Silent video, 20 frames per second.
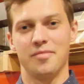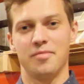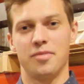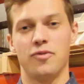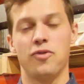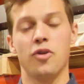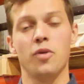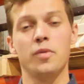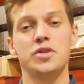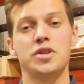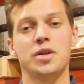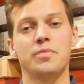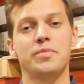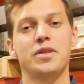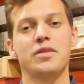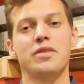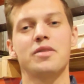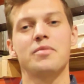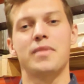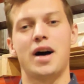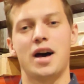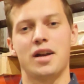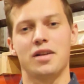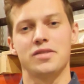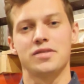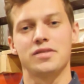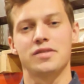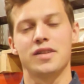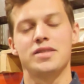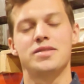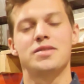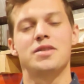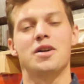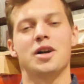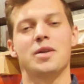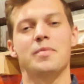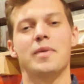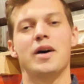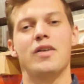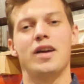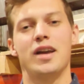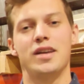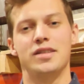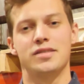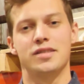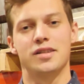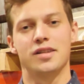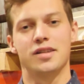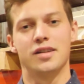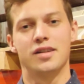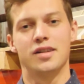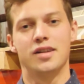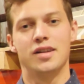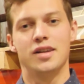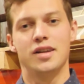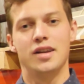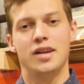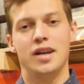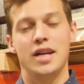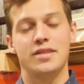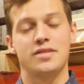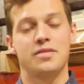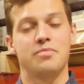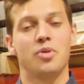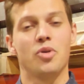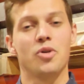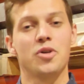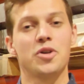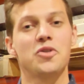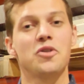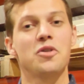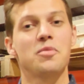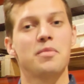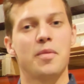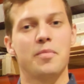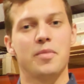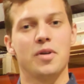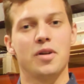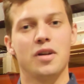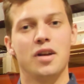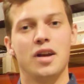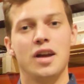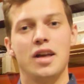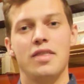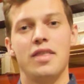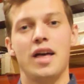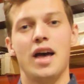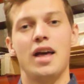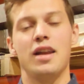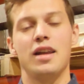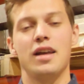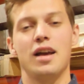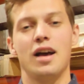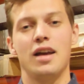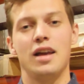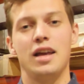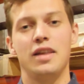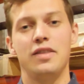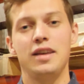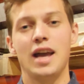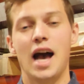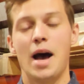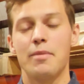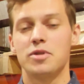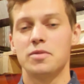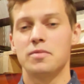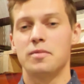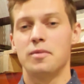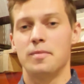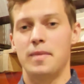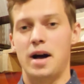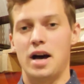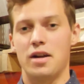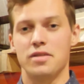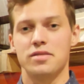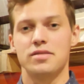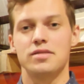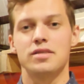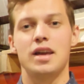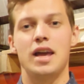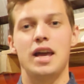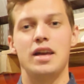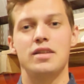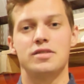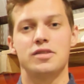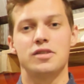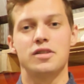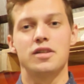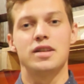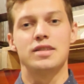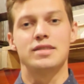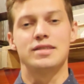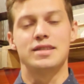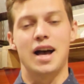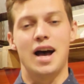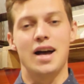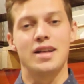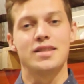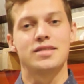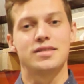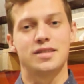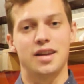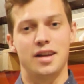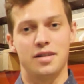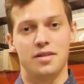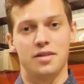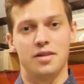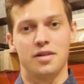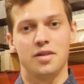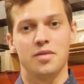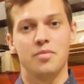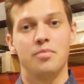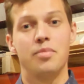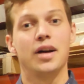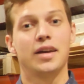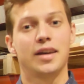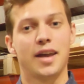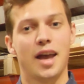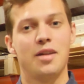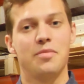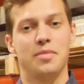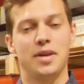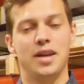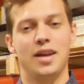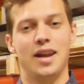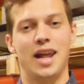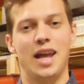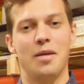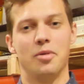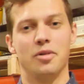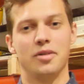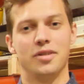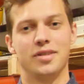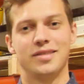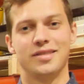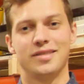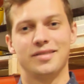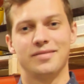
Before we jump into the models, let's talk about Acer. It's important to remember that in the Optima models, Acer is not standard, but can be enabled.